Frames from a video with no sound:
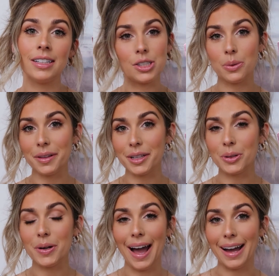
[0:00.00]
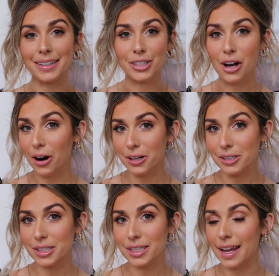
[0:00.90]
Do a little add to
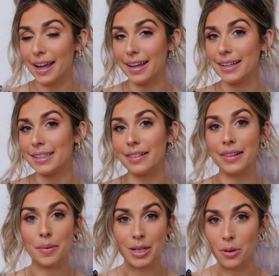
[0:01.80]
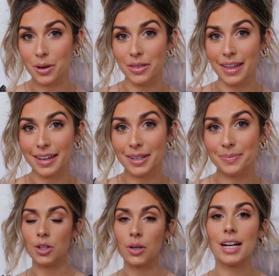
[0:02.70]
cart and let me know what you think.
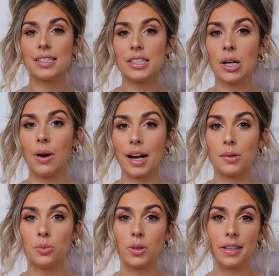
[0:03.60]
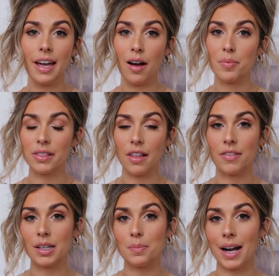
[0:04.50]
You guys know I really have been
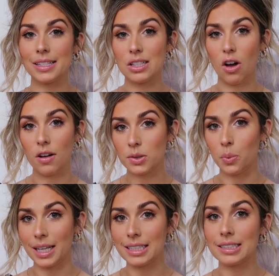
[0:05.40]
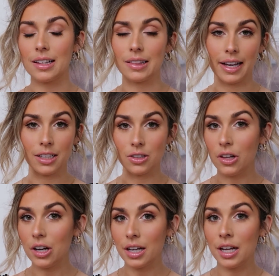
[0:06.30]
loving my soft winged liner
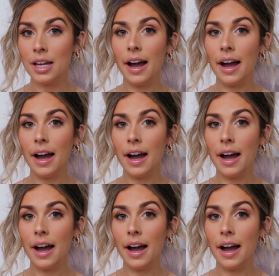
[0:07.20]
look.